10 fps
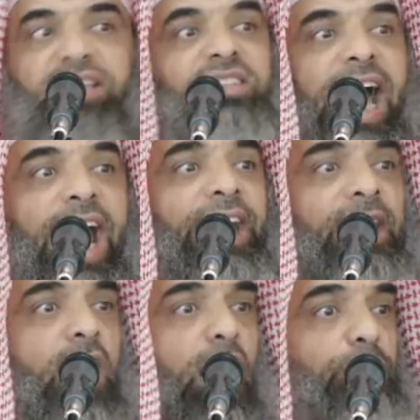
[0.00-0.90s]
a
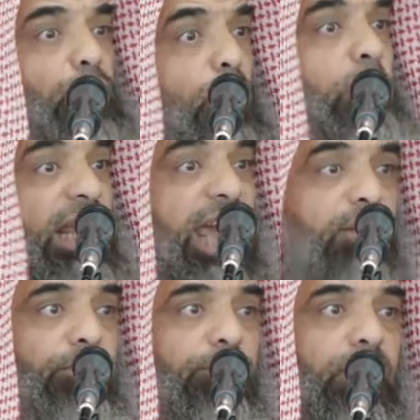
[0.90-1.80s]
sign of true
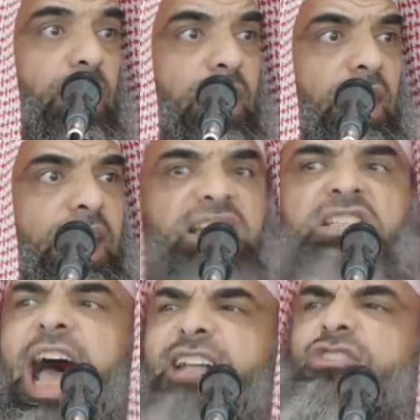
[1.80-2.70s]
belief is
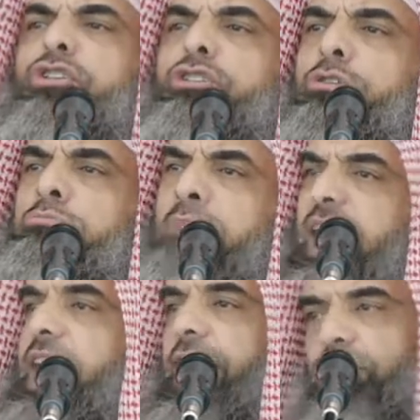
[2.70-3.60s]
not to
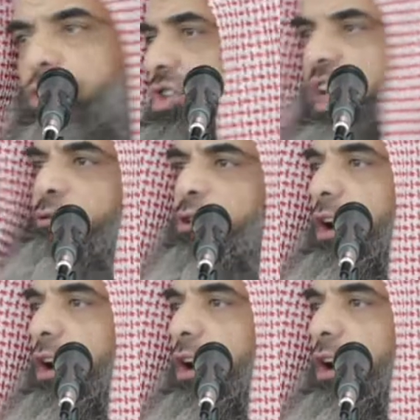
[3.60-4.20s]
humiliate yourself to